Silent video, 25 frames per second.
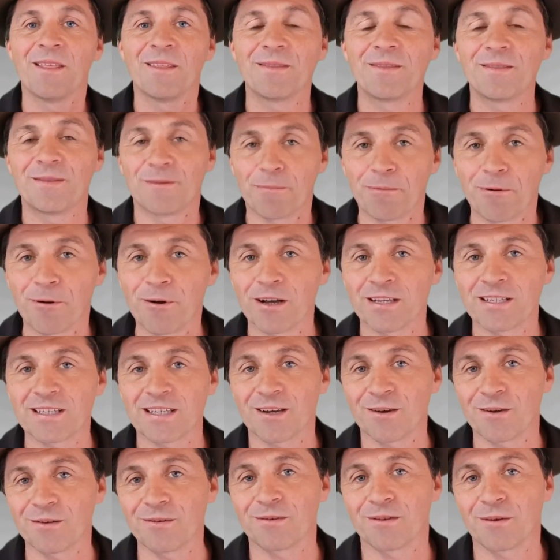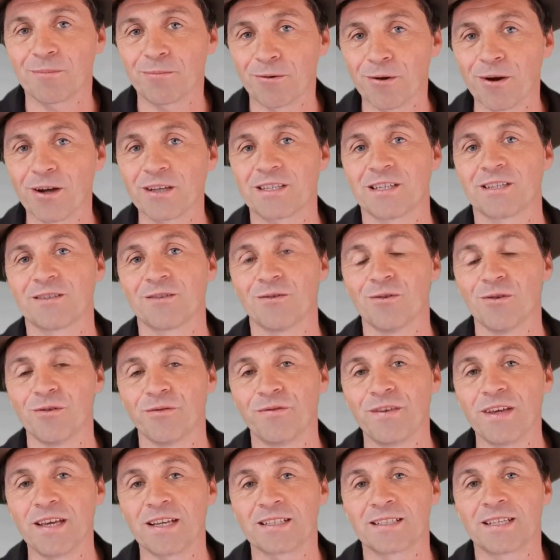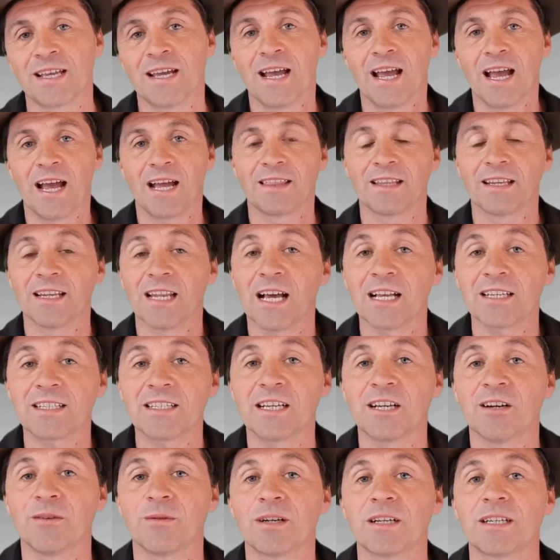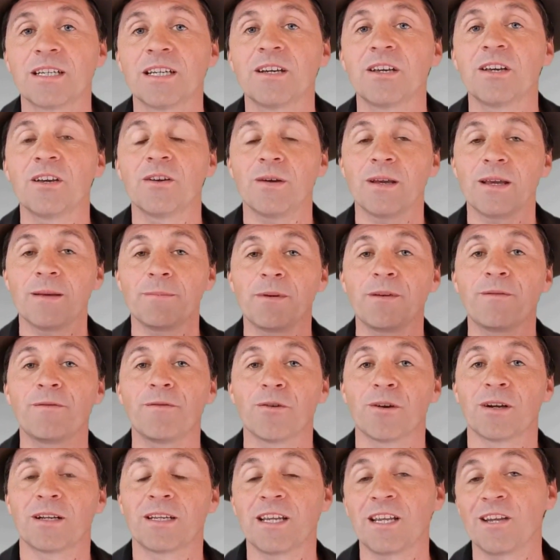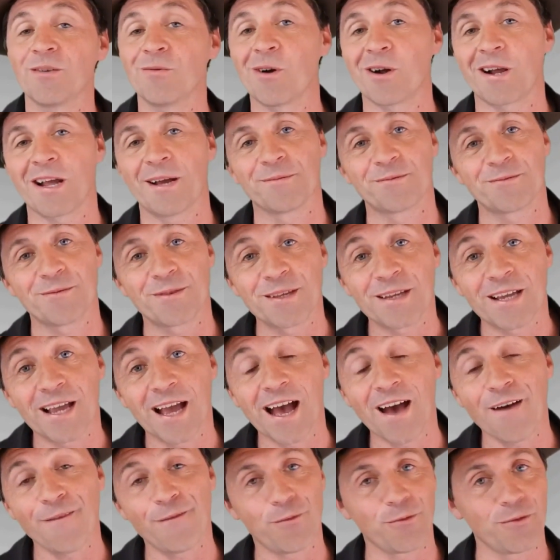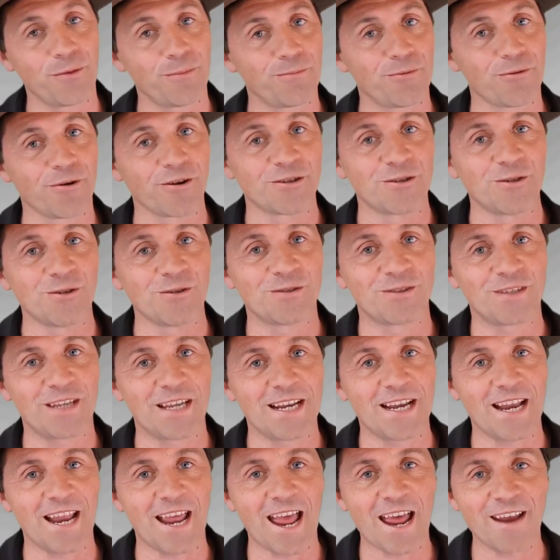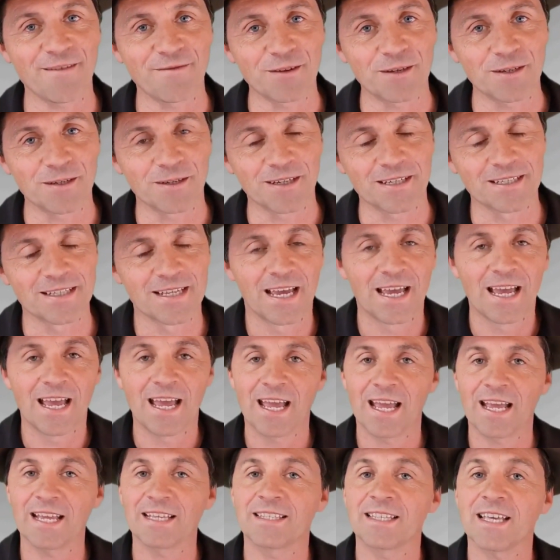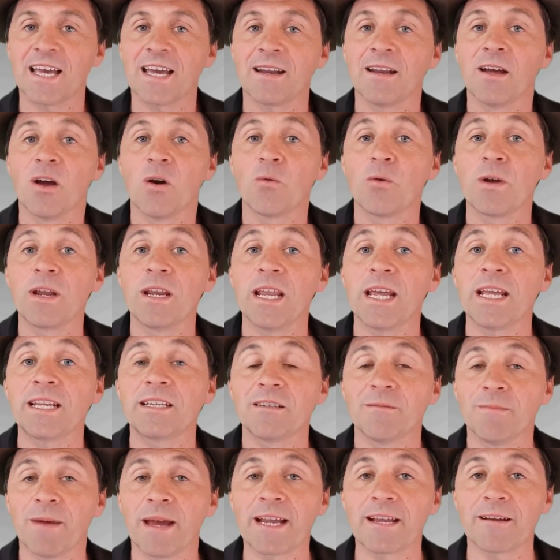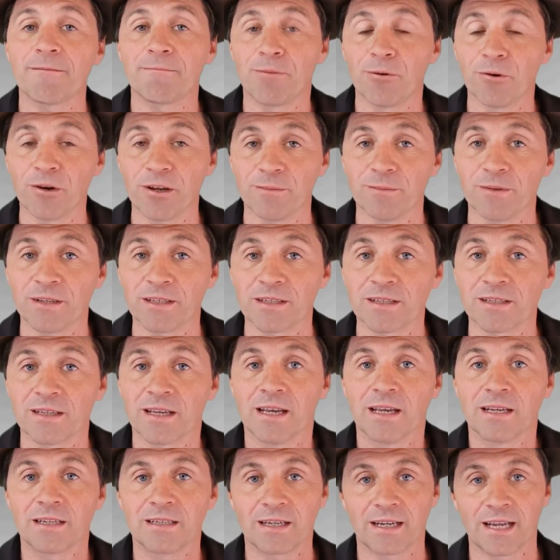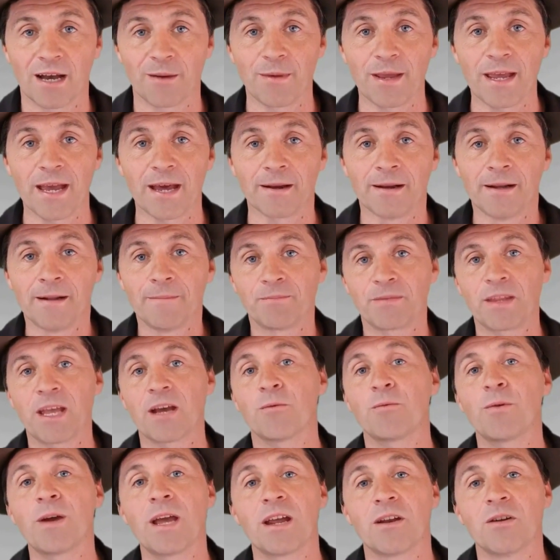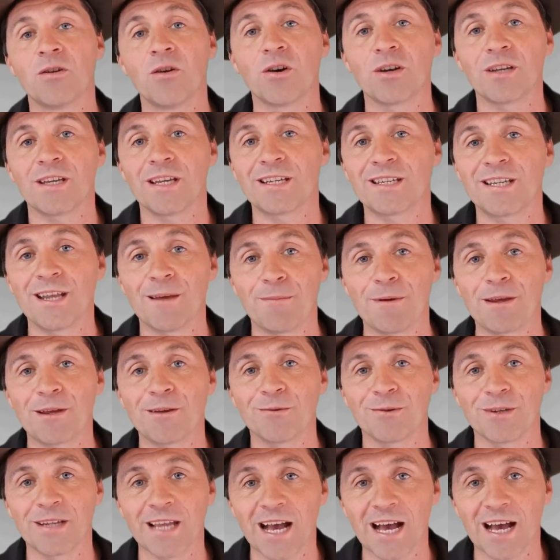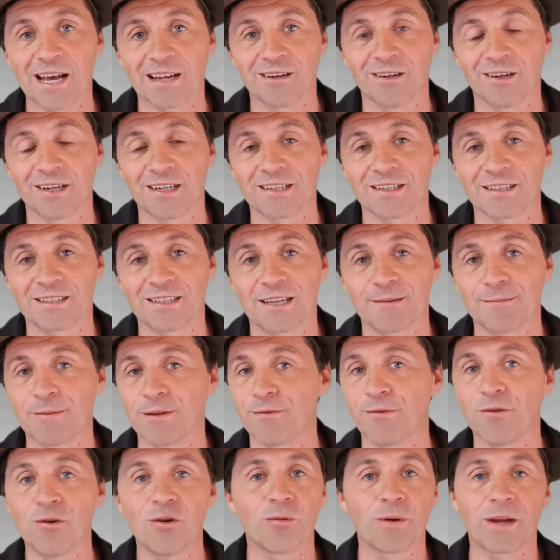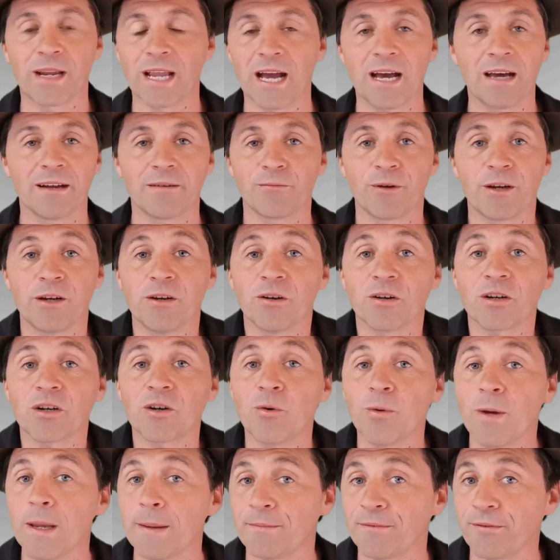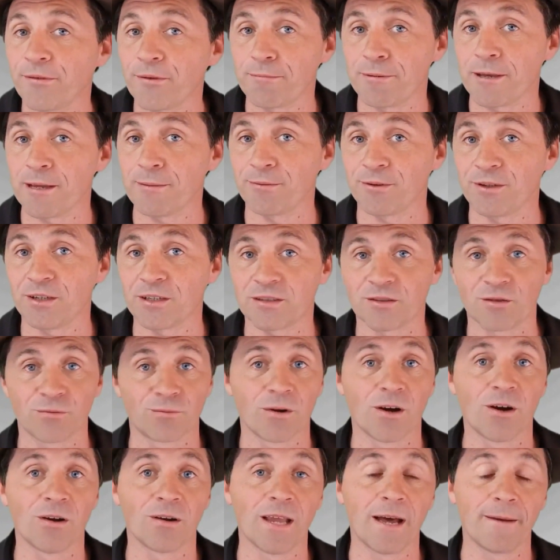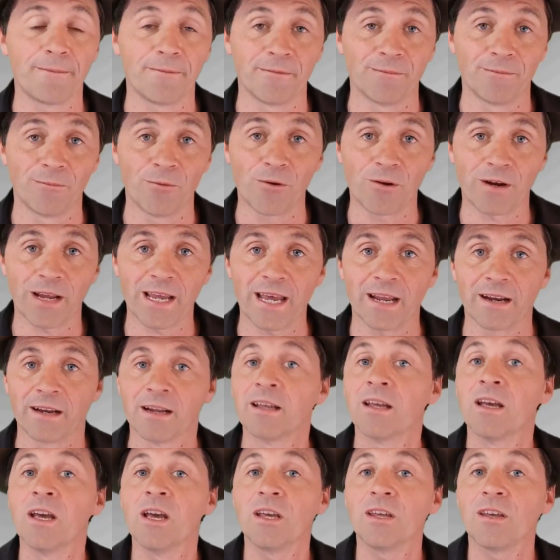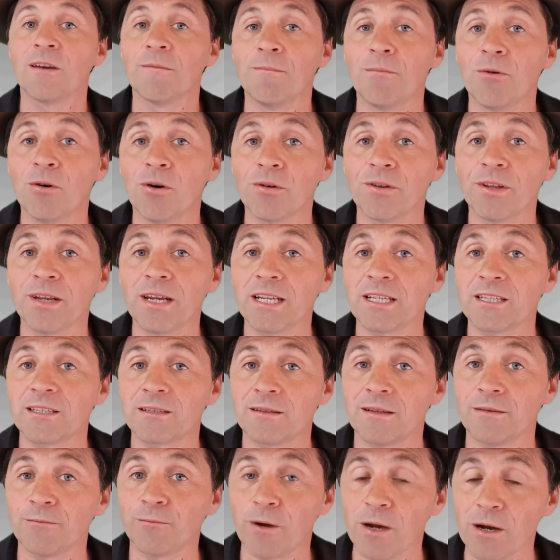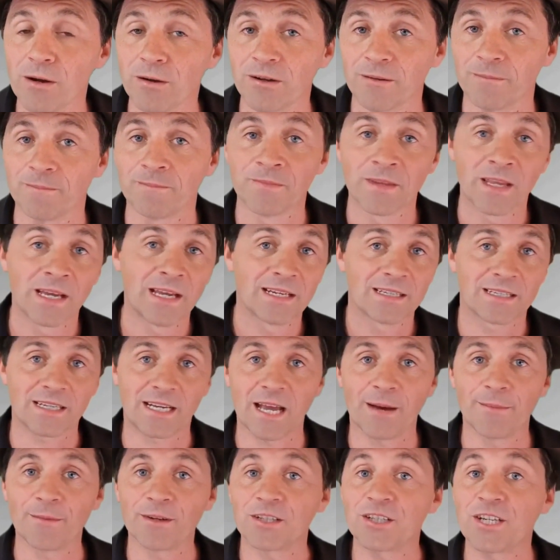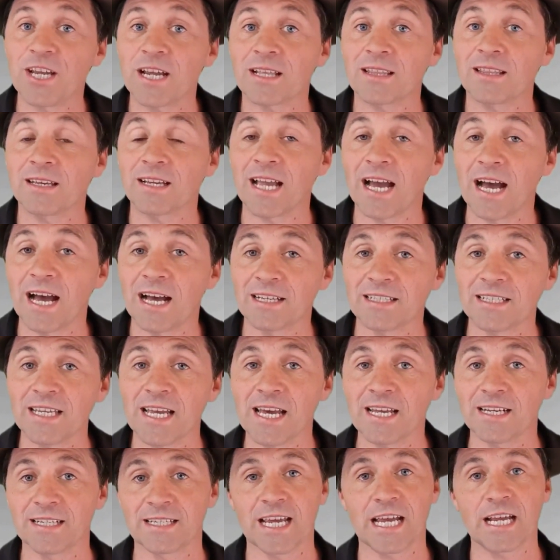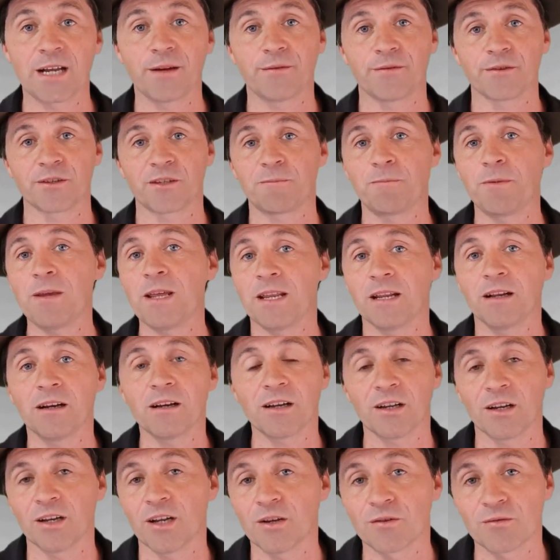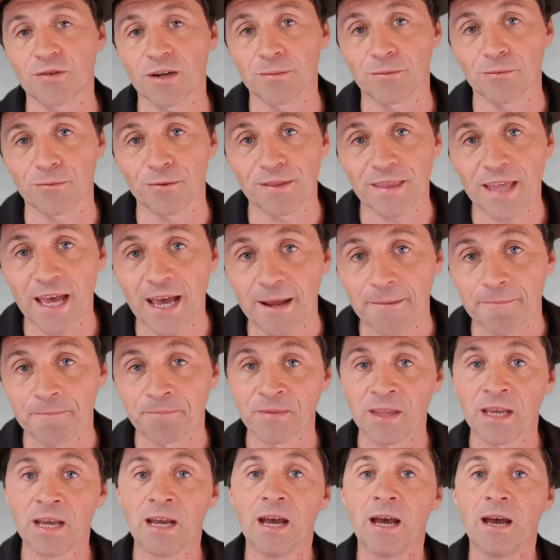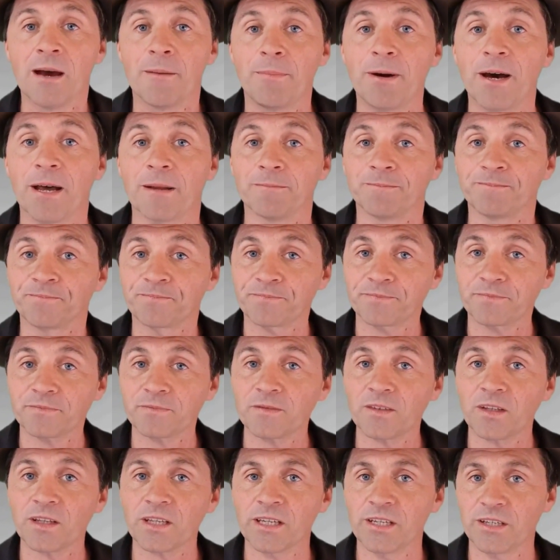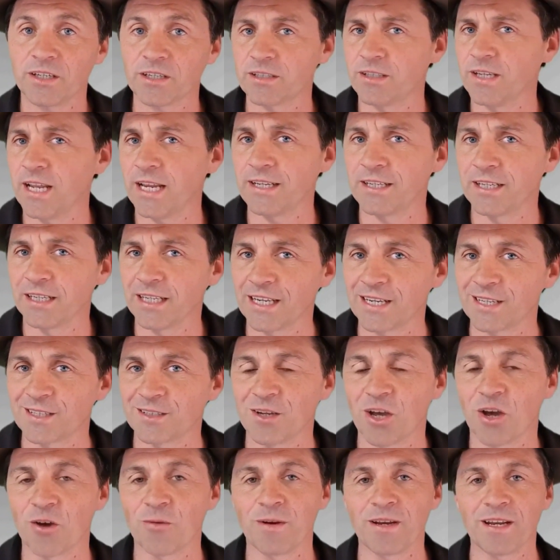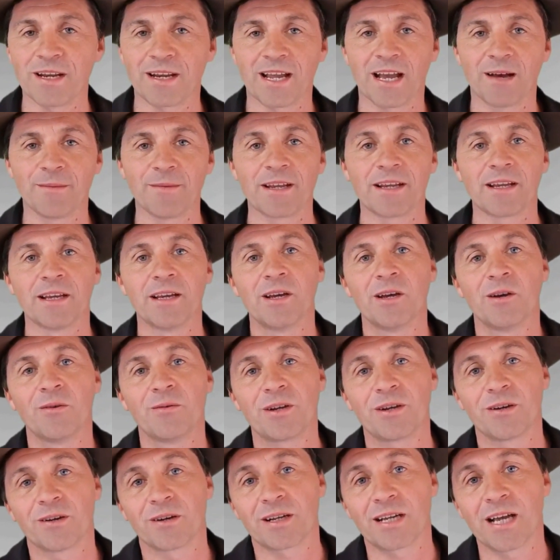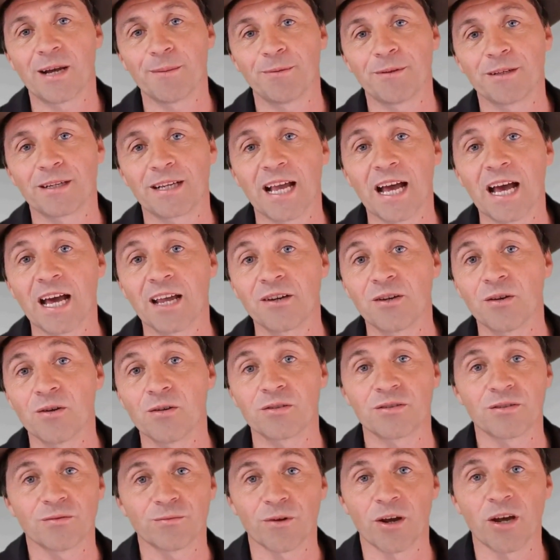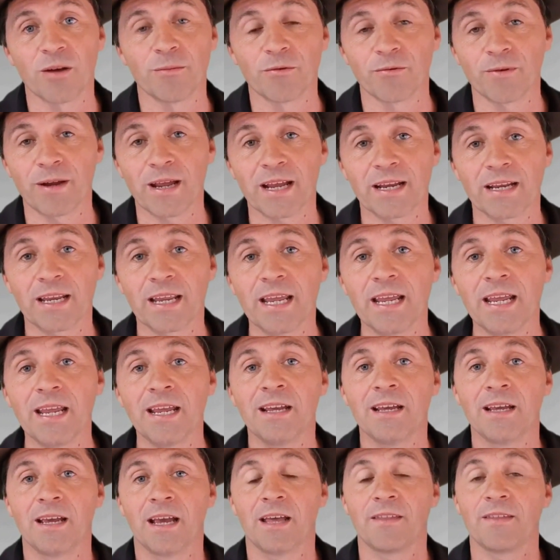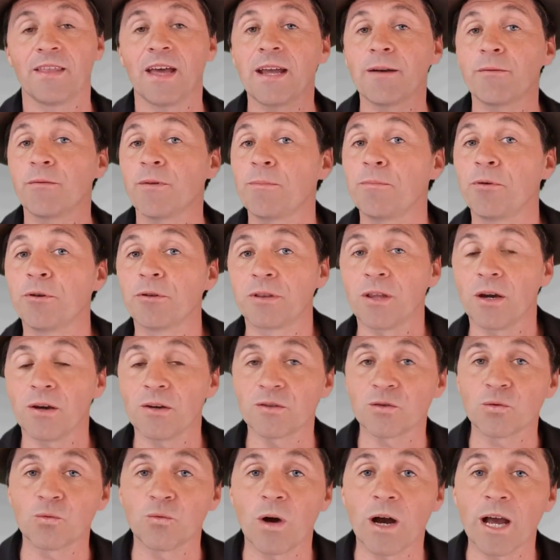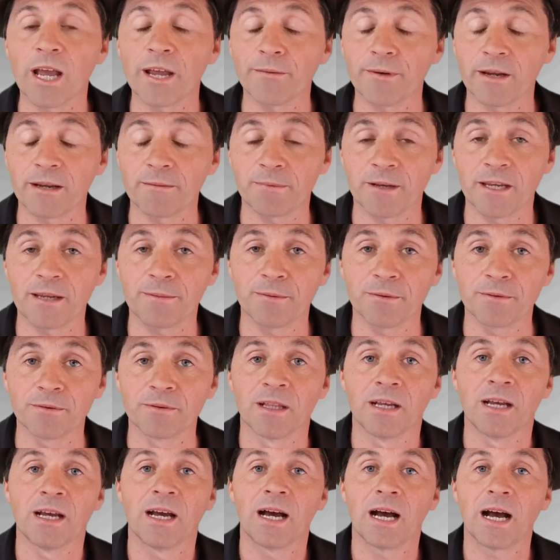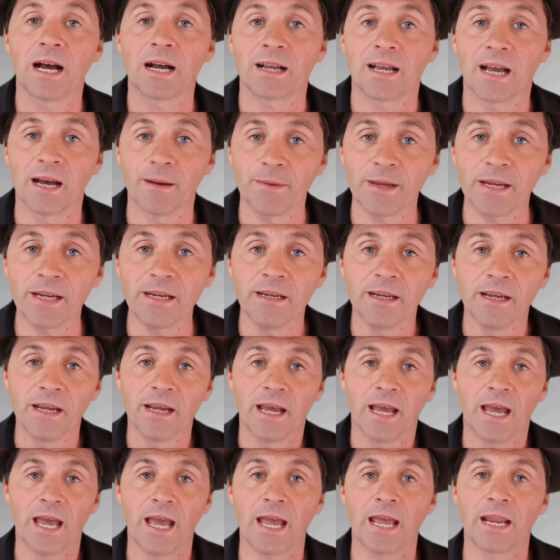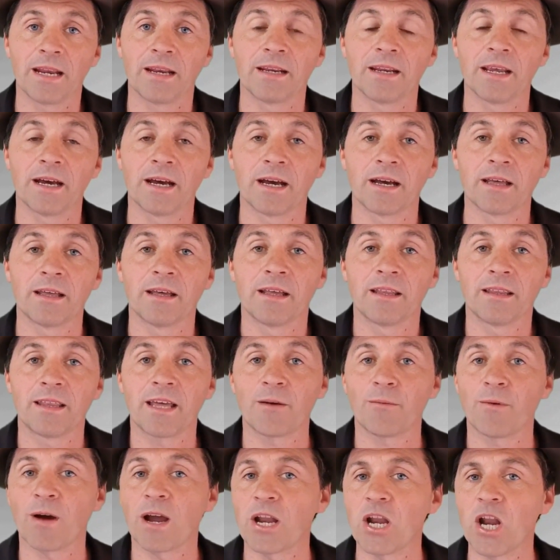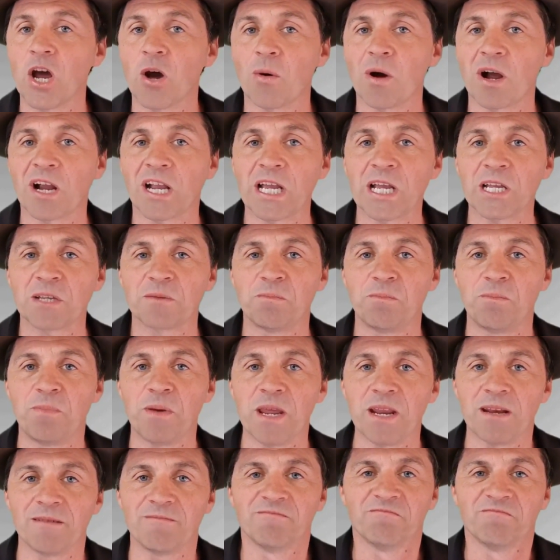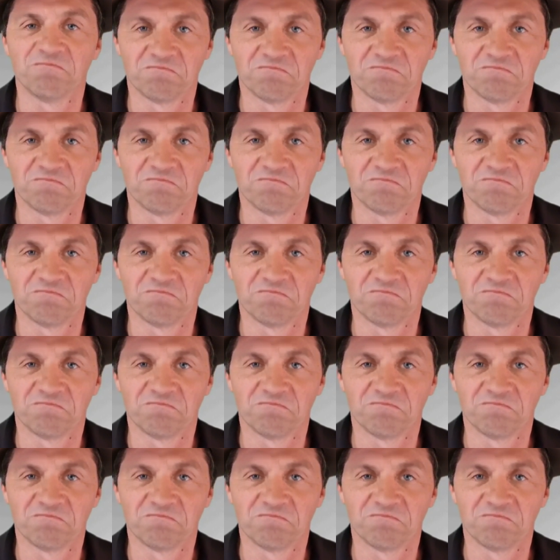the prices are all fixed. And the last thing I want to tell you, before I tell you what comes with the car for the price you see it advertised, is that we need to make appointments to come out. Now, we are not your typical yard, like I said before. We're not equipped for people just to roll up and walk out. You're more than welcome to come and check the cars out and take them for a spin. I've got no trouble with that. But you just need to let us know when you're coming. We've got a couple of guard dogs that roam around here, and we put those away when people are coming, and that way no one gets bit.